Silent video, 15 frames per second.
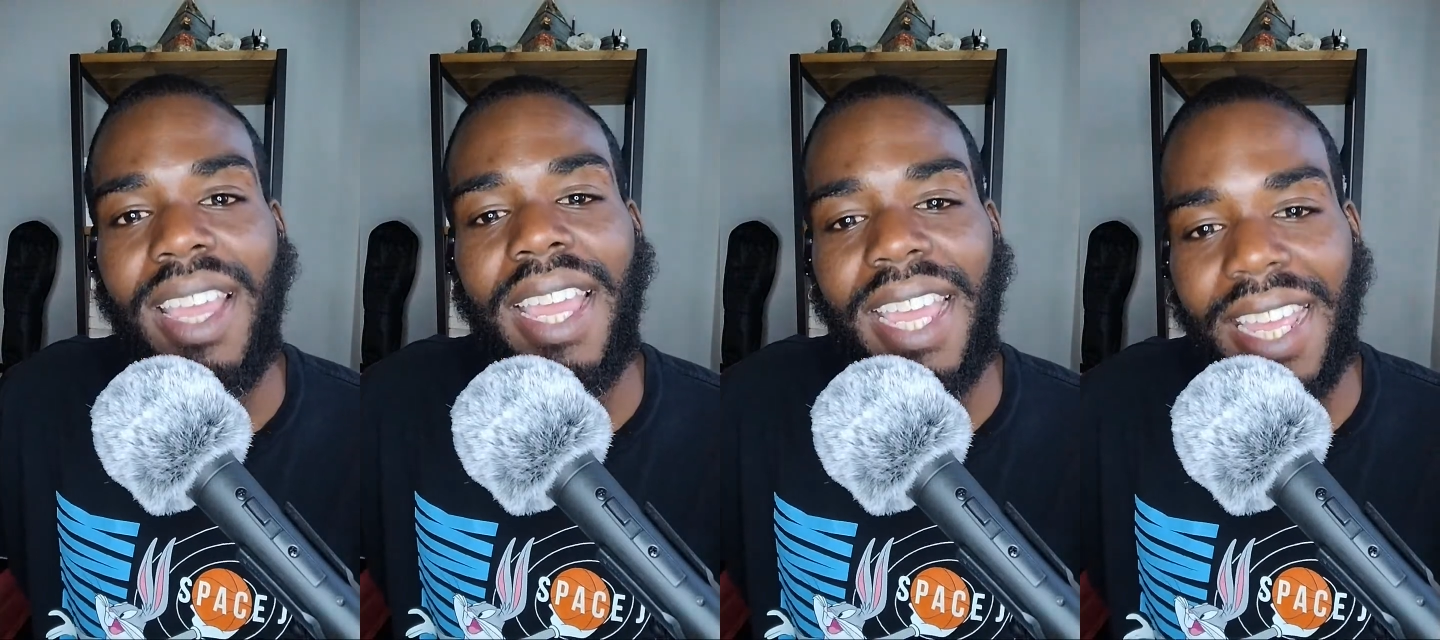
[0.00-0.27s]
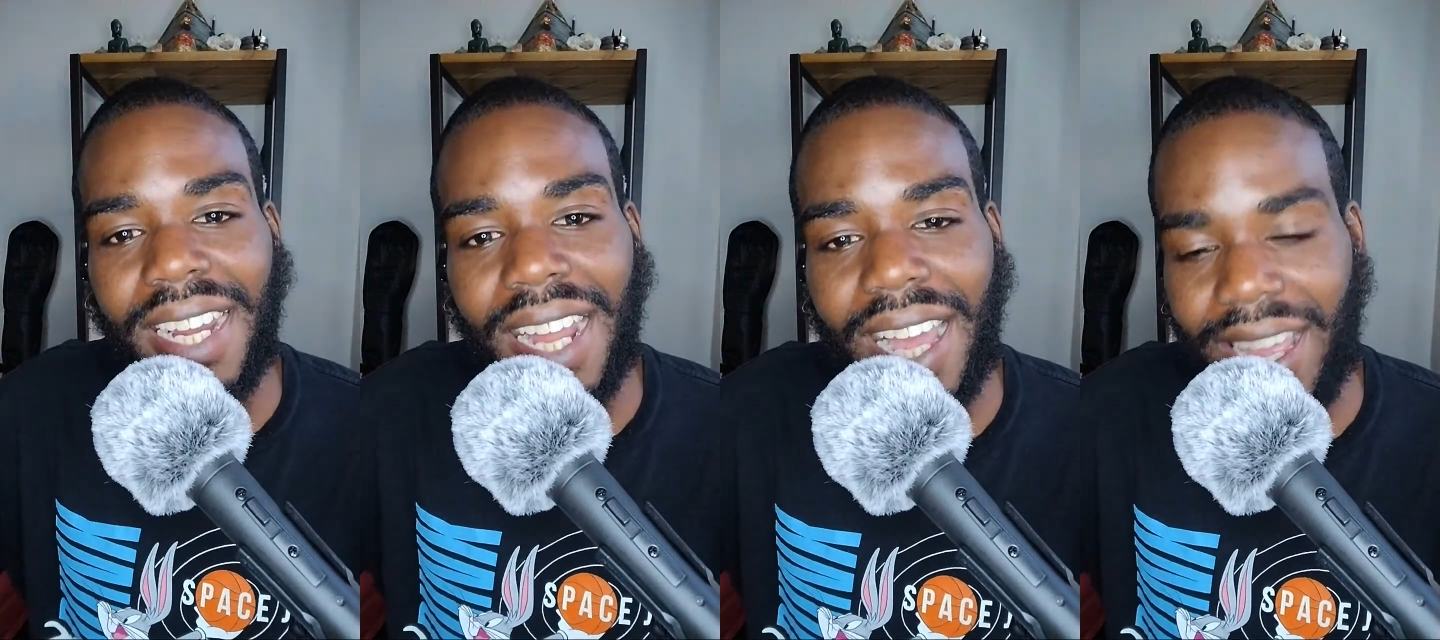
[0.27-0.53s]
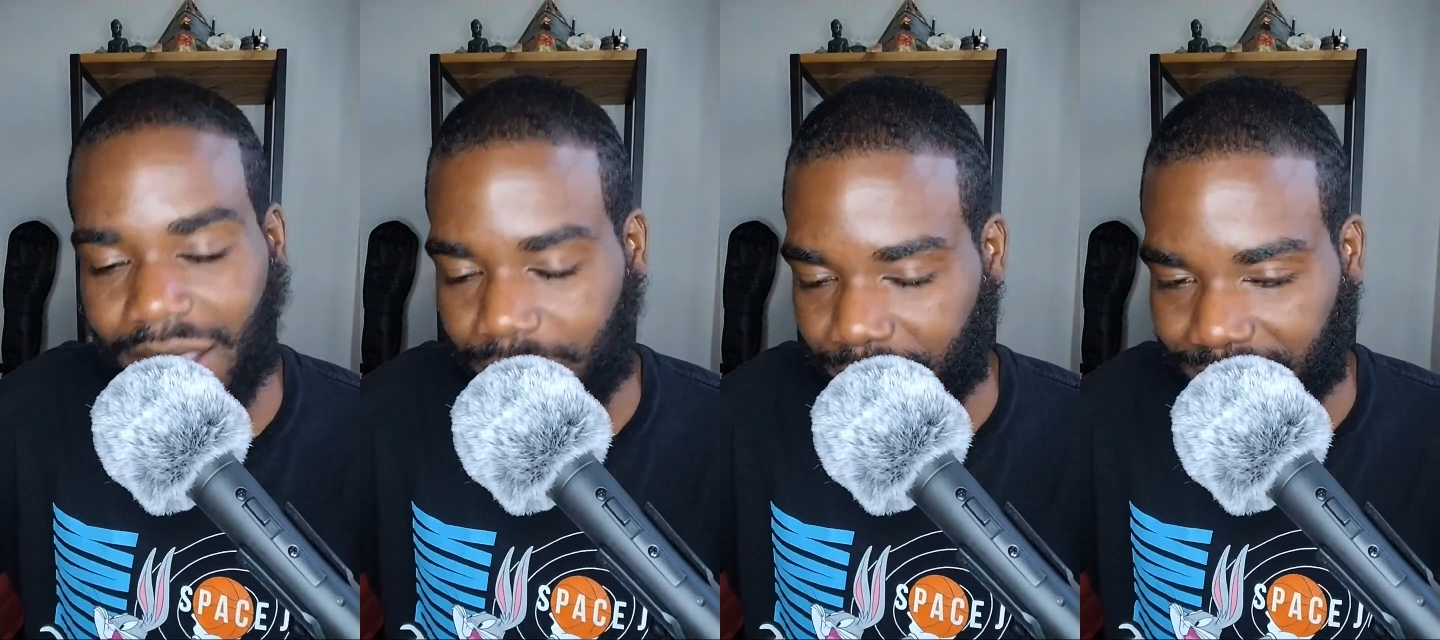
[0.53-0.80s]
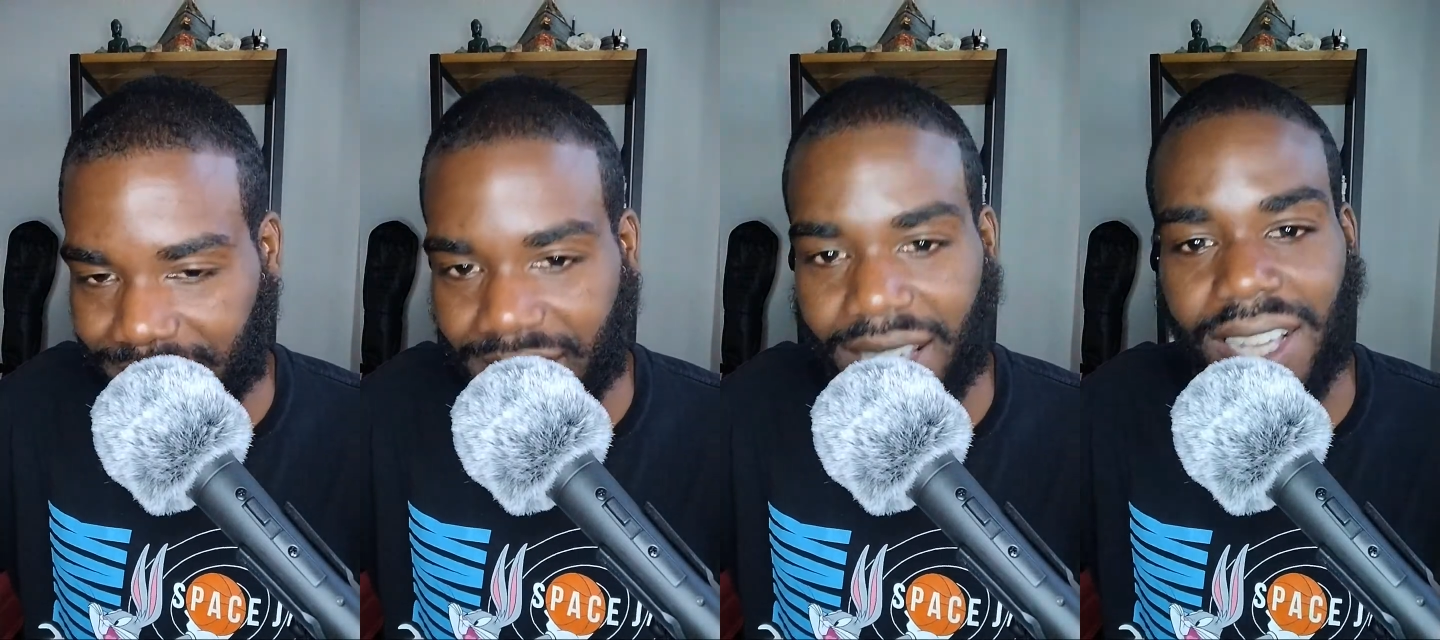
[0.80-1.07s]
and I am
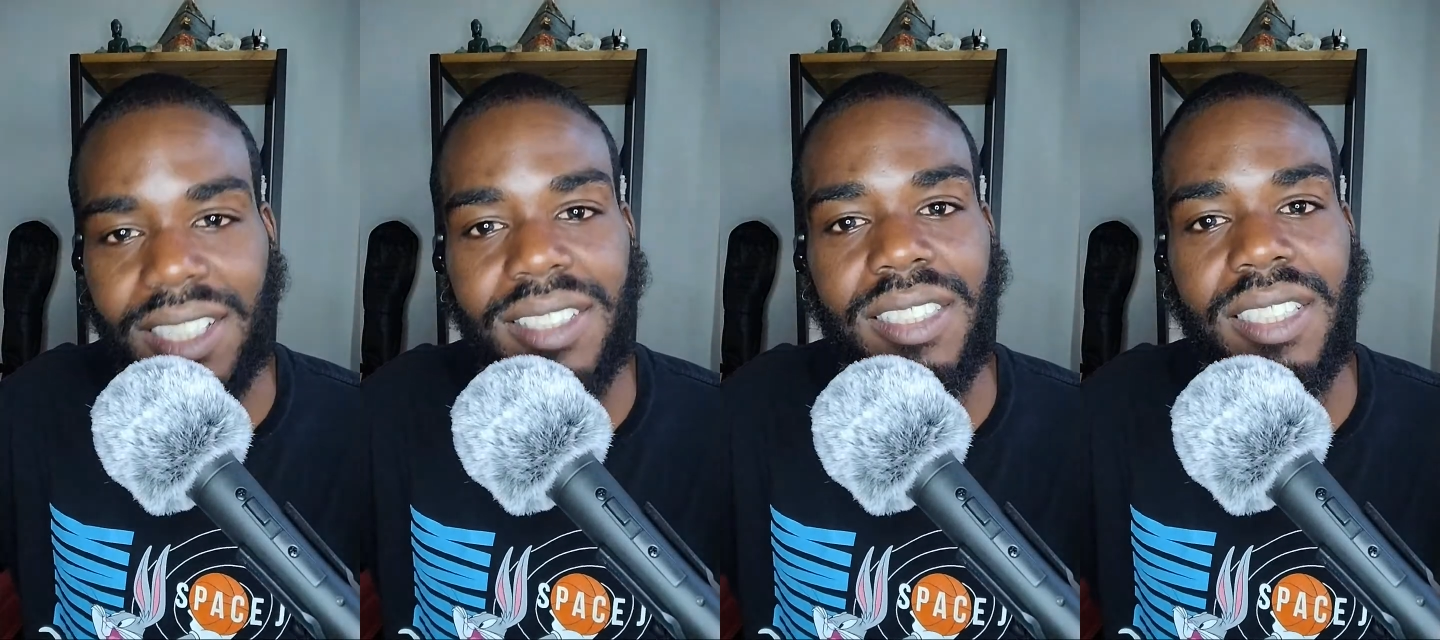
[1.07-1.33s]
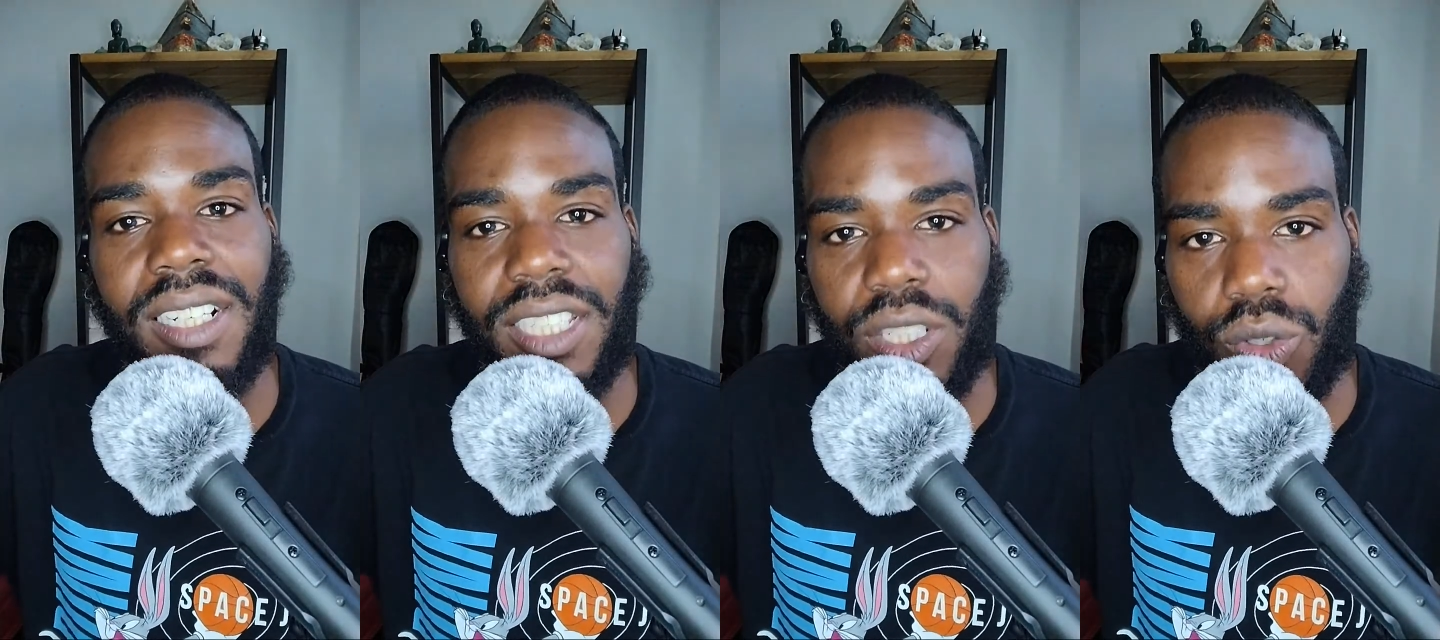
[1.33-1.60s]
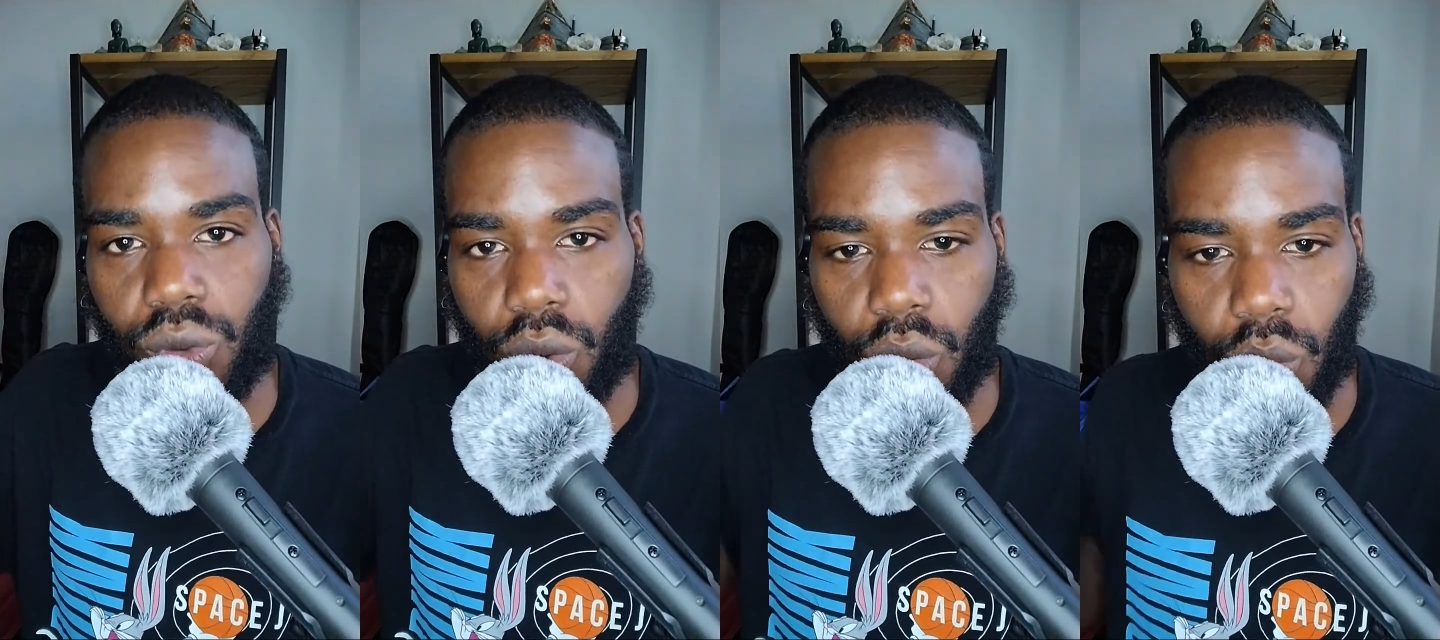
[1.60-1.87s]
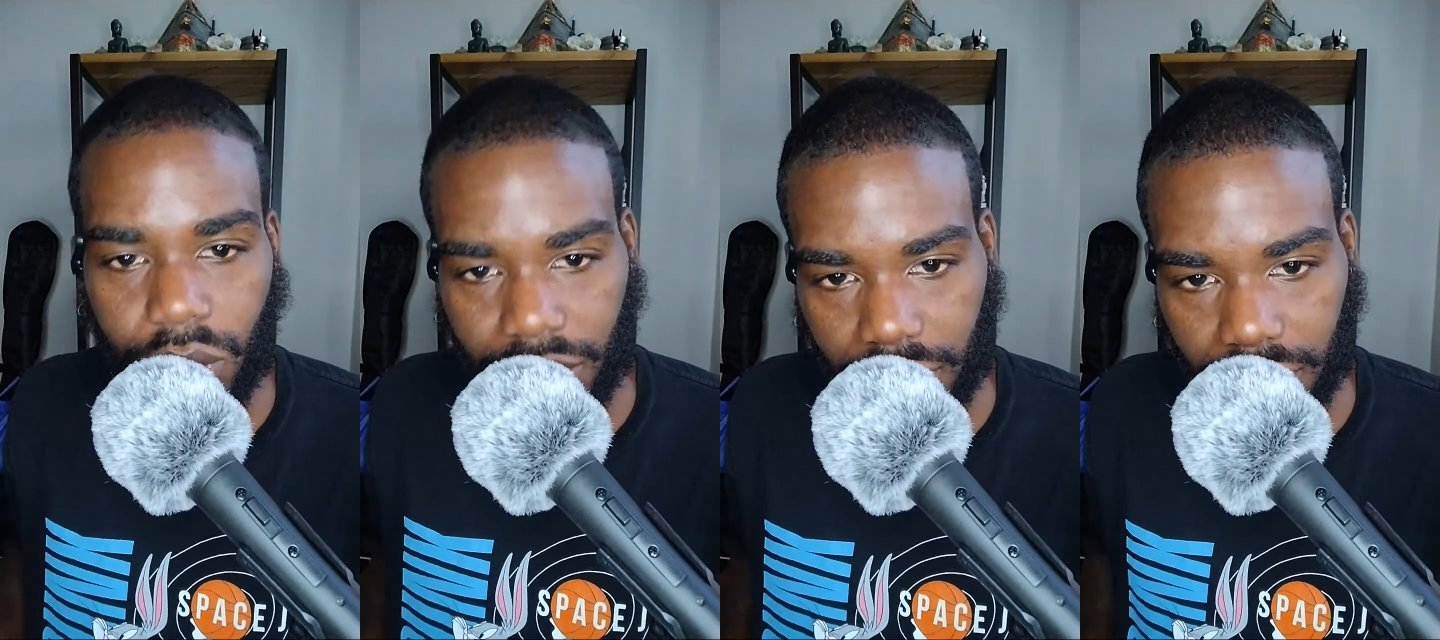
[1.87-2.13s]
constantly
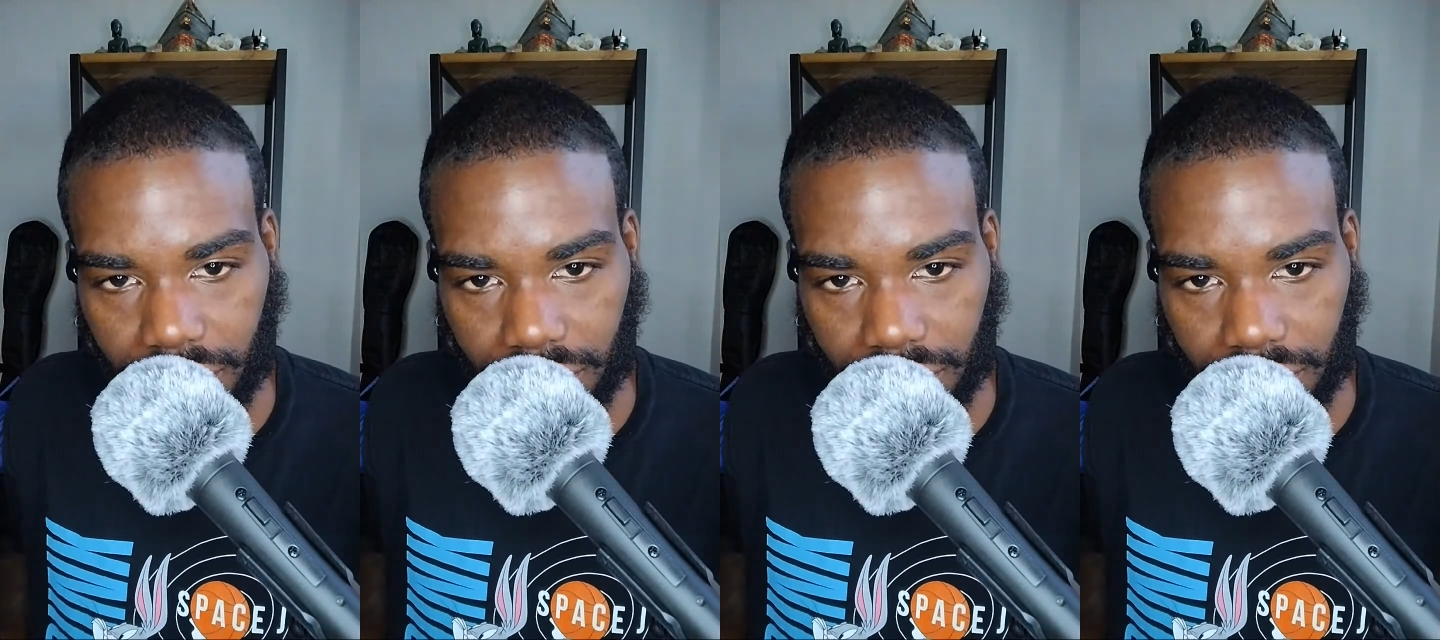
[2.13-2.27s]
growing.